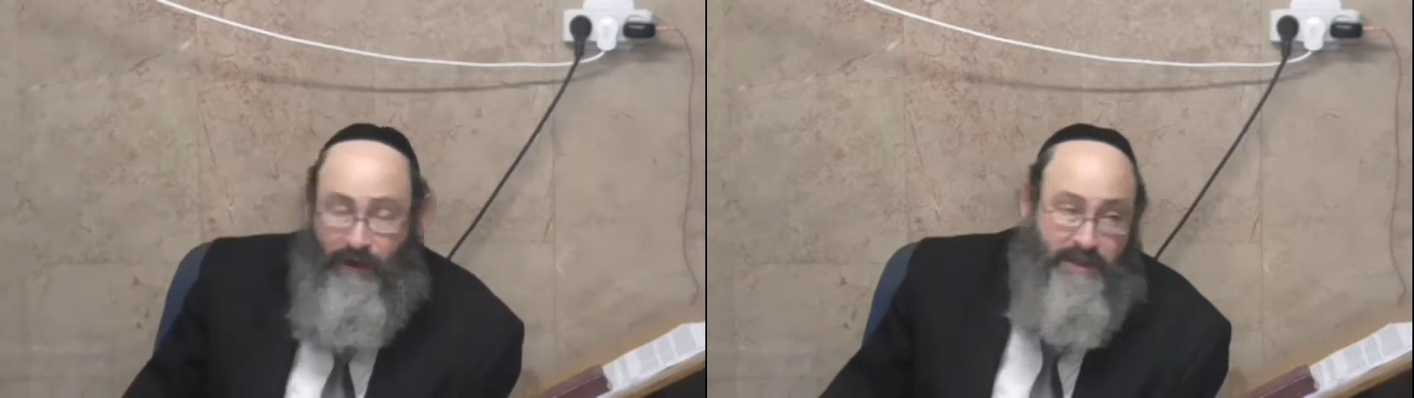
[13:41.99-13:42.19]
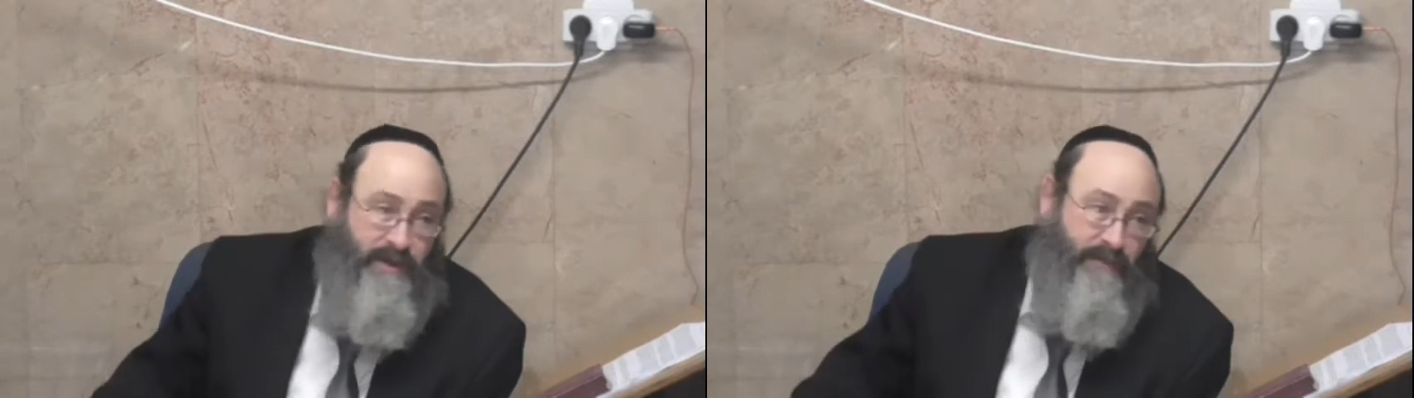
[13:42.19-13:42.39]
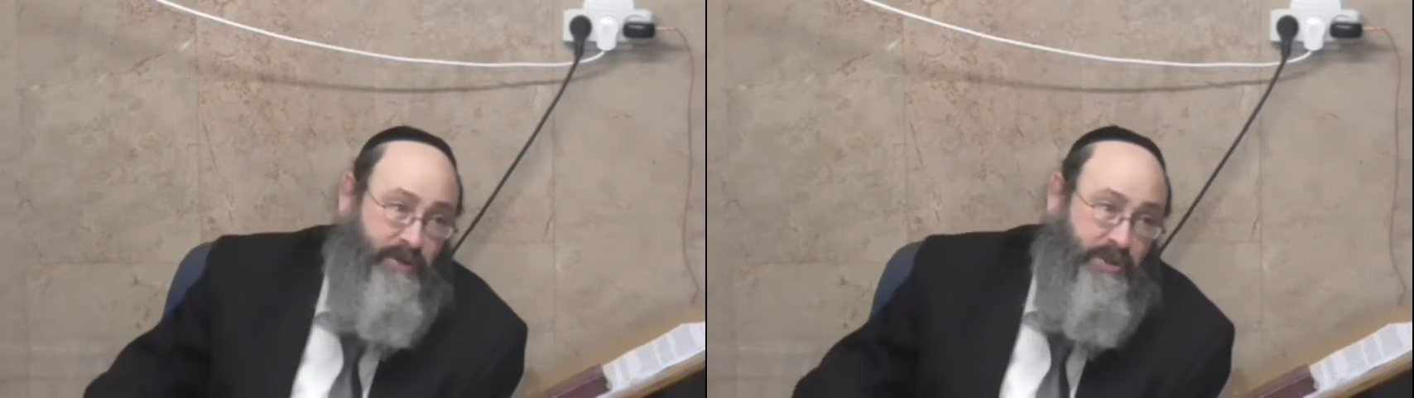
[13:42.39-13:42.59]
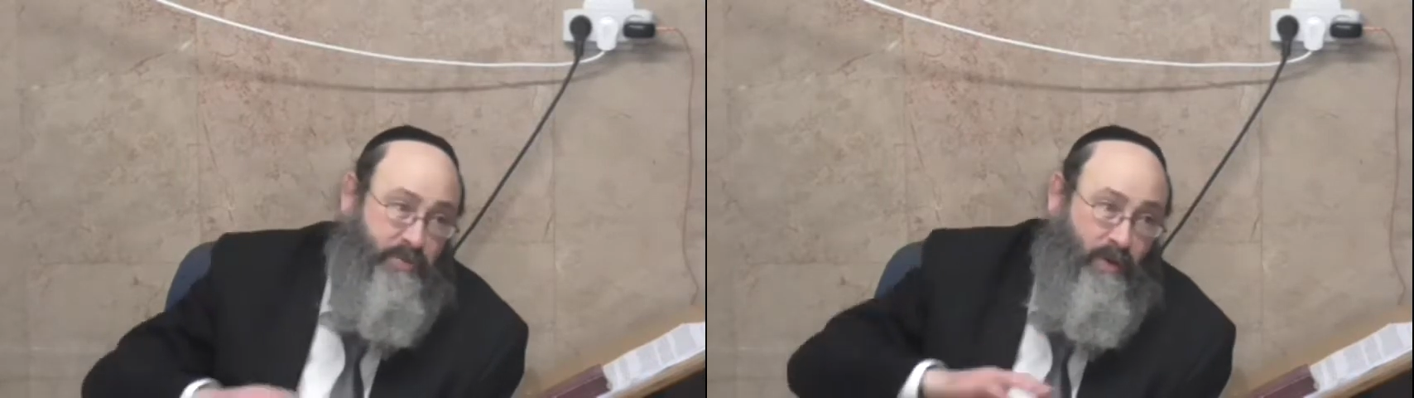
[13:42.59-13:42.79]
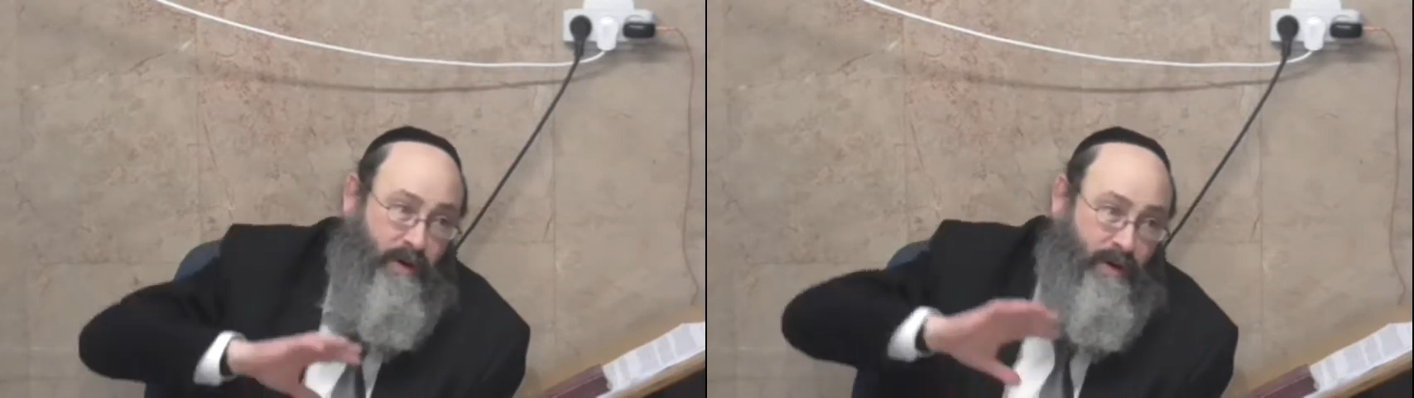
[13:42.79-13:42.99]
The rest, if you
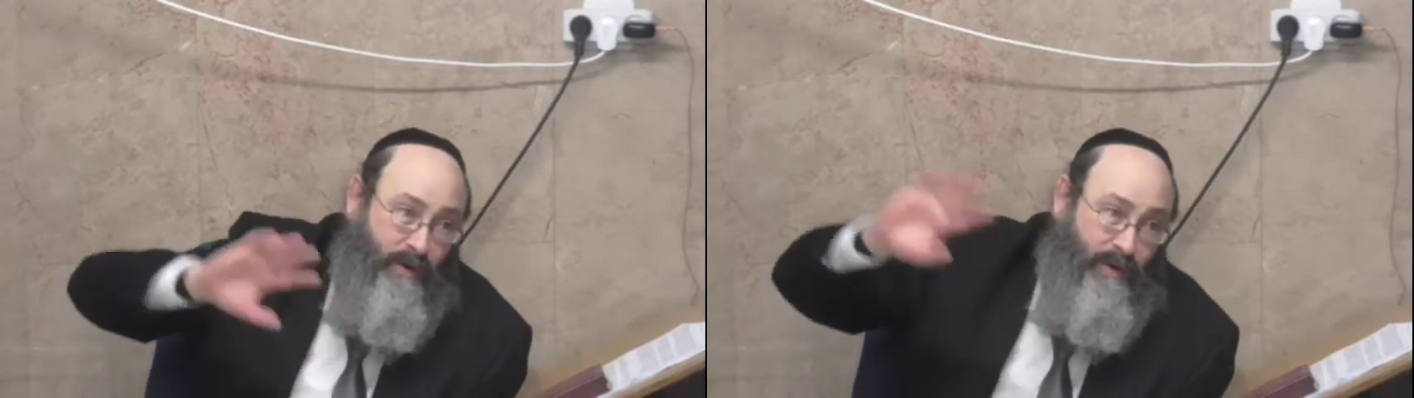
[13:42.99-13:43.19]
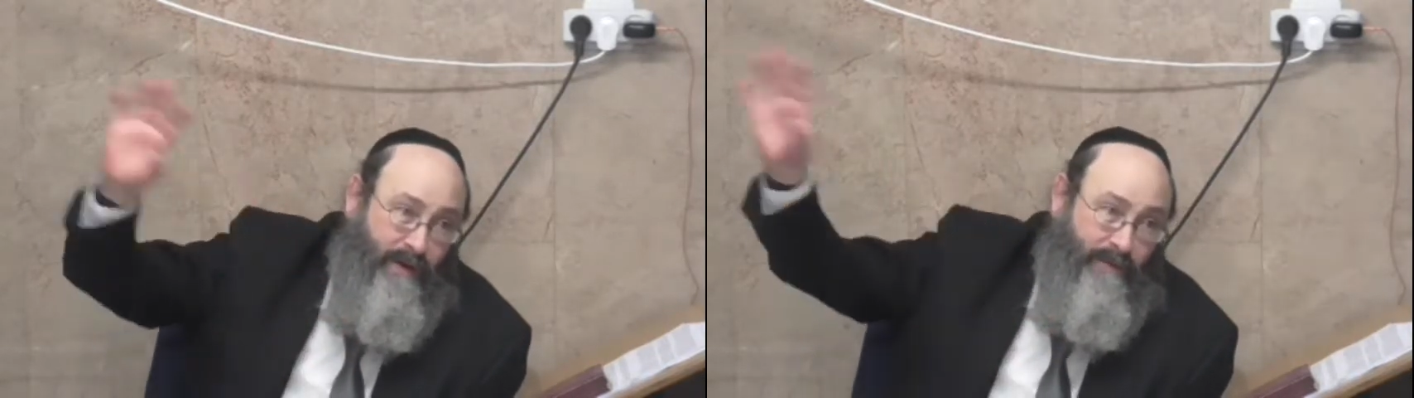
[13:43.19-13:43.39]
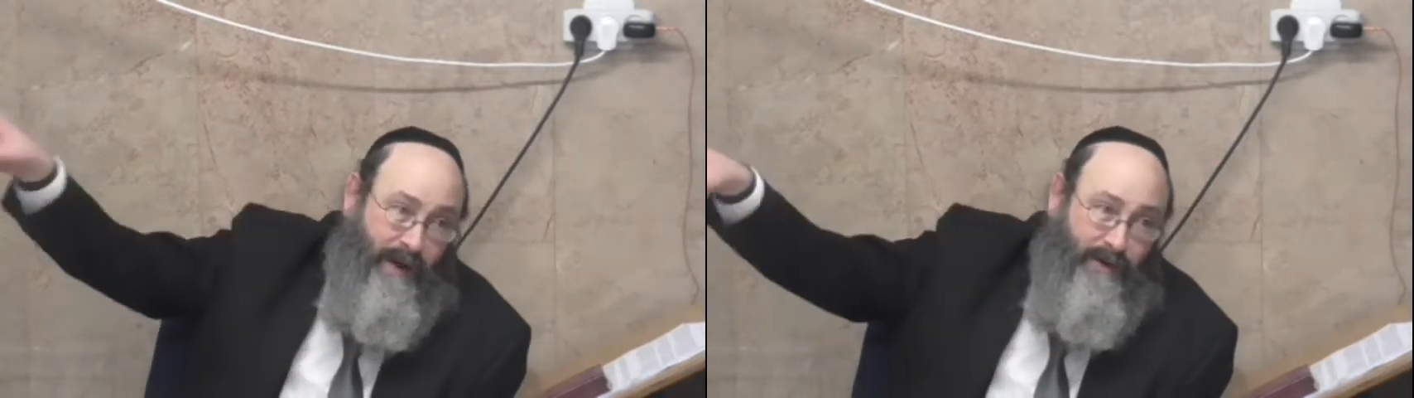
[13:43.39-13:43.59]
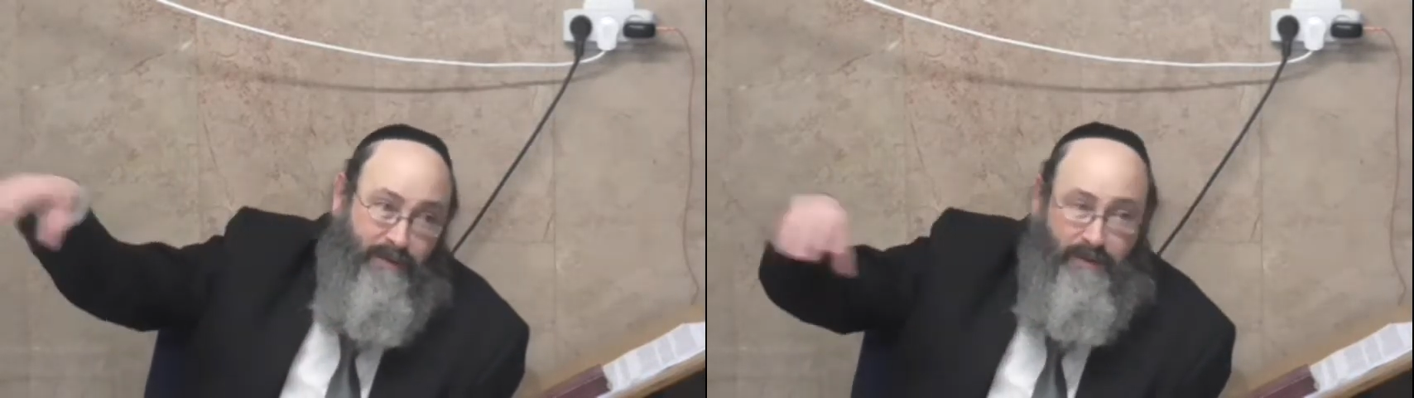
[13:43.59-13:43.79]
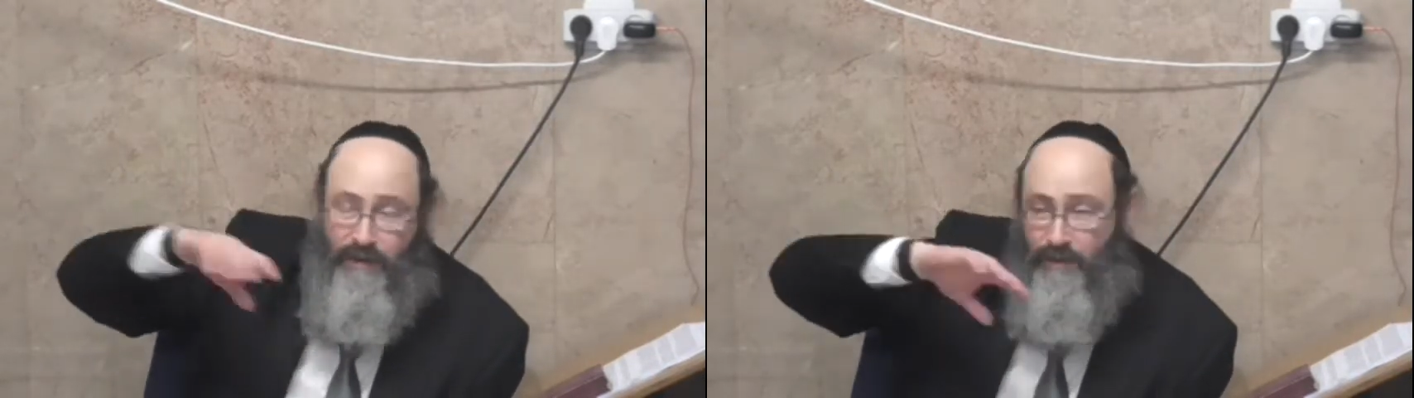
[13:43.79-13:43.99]
just want to, give
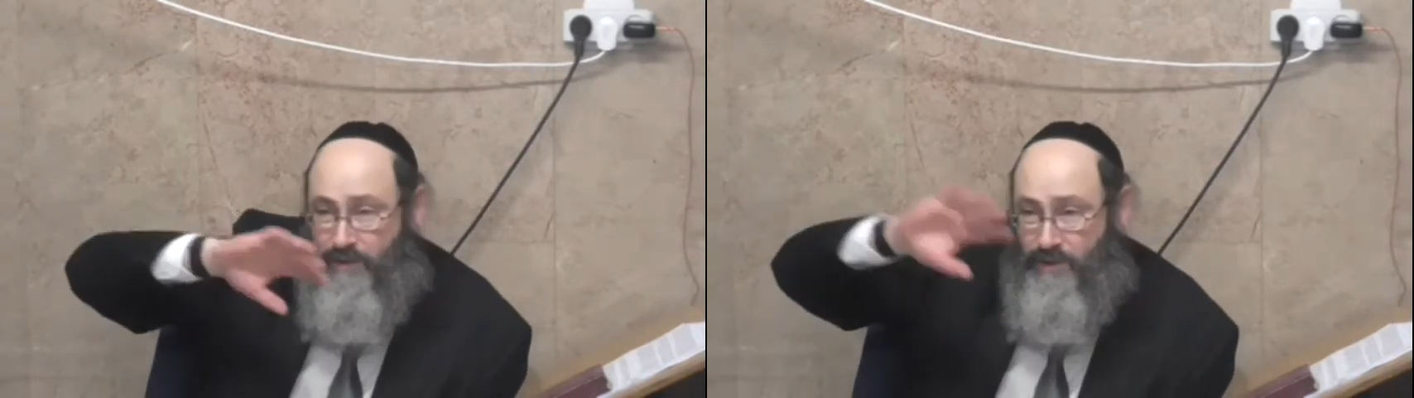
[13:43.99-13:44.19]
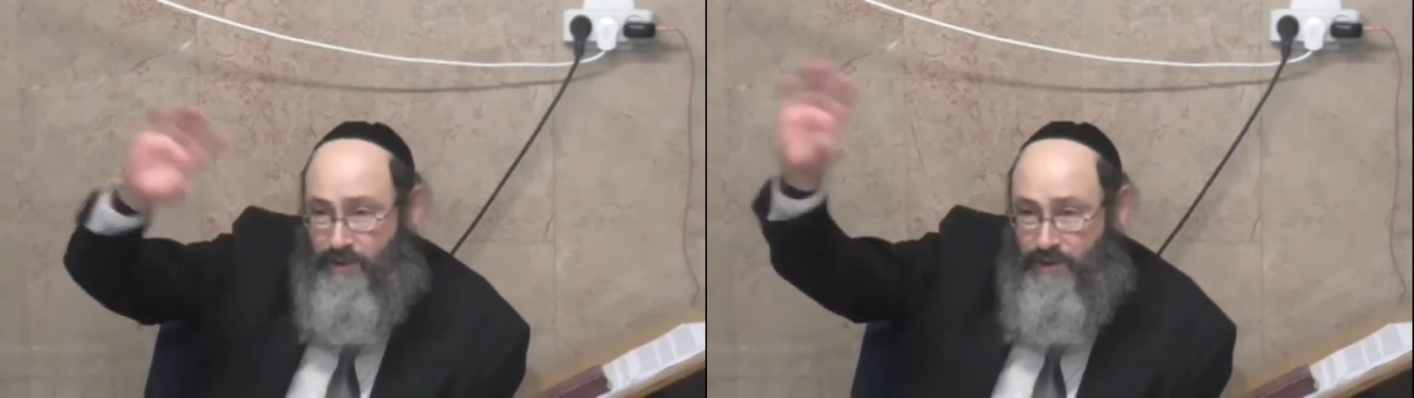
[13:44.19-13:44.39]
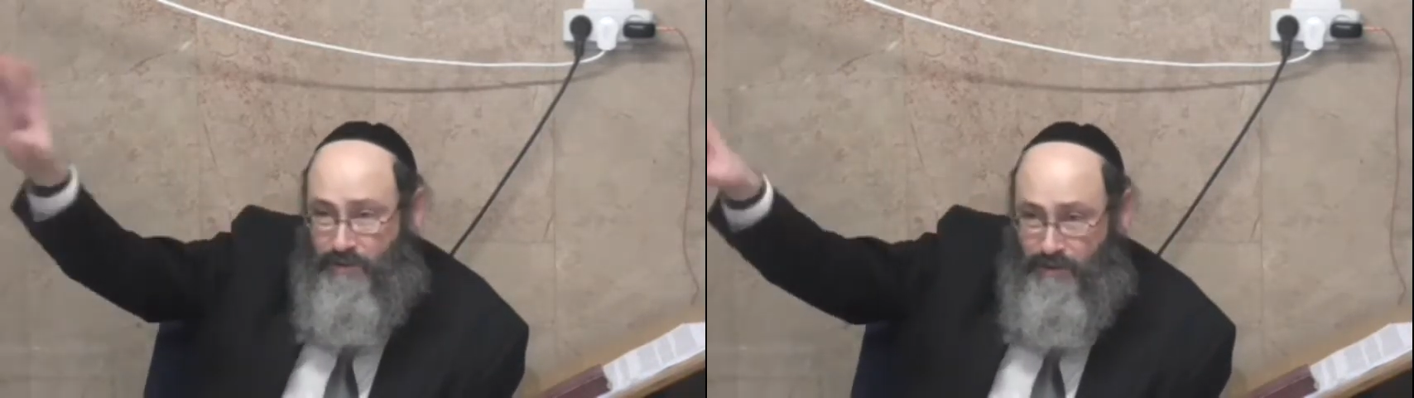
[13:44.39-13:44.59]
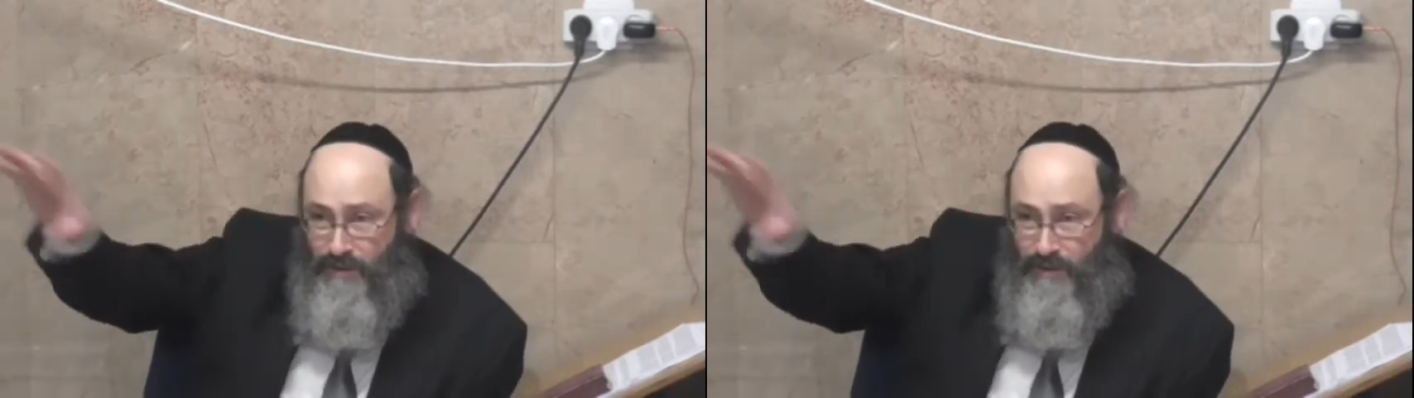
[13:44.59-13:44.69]
out, just to